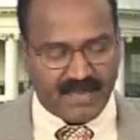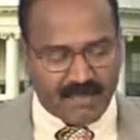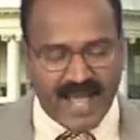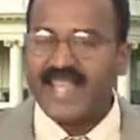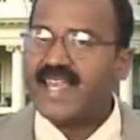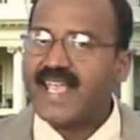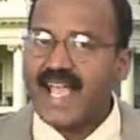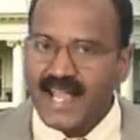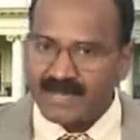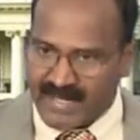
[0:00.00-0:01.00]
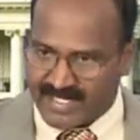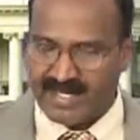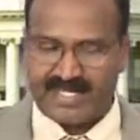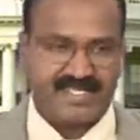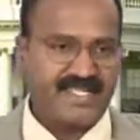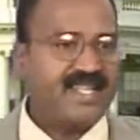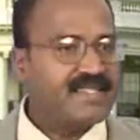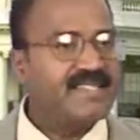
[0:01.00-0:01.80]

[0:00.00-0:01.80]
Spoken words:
Mining and metallurgy.